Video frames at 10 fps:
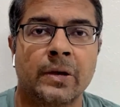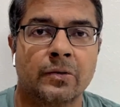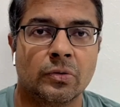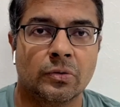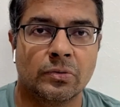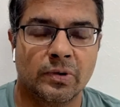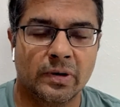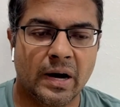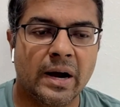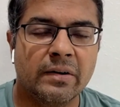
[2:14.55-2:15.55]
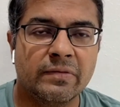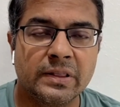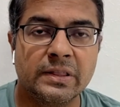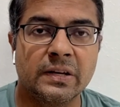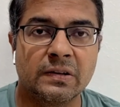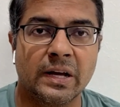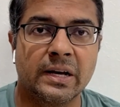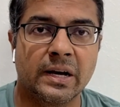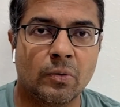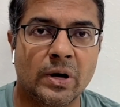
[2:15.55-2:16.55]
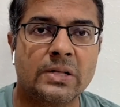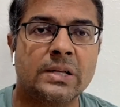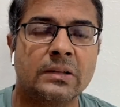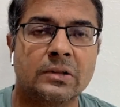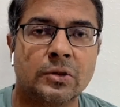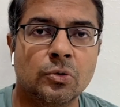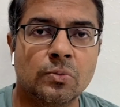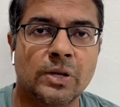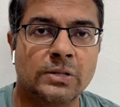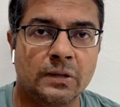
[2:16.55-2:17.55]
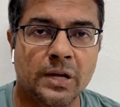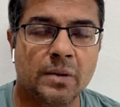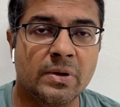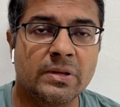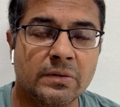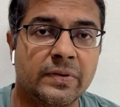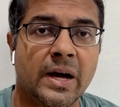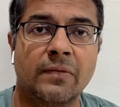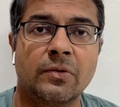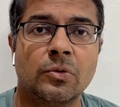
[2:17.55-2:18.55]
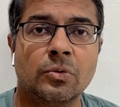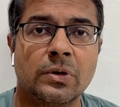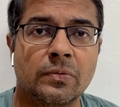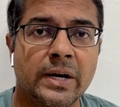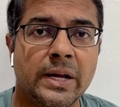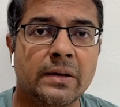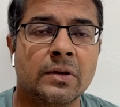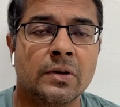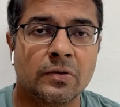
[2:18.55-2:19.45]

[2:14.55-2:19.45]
So, and with this, like once in 2 months or 3 months, if we have to do the weeding,